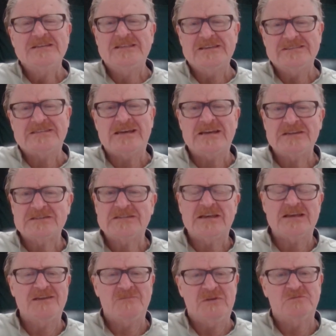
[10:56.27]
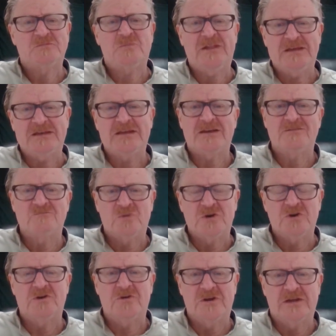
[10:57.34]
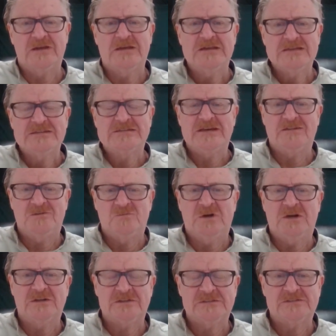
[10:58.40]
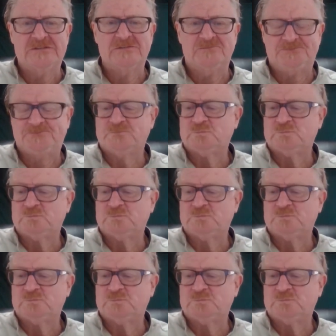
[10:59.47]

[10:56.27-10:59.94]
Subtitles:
the entire time he was planning on murdering Telemachus.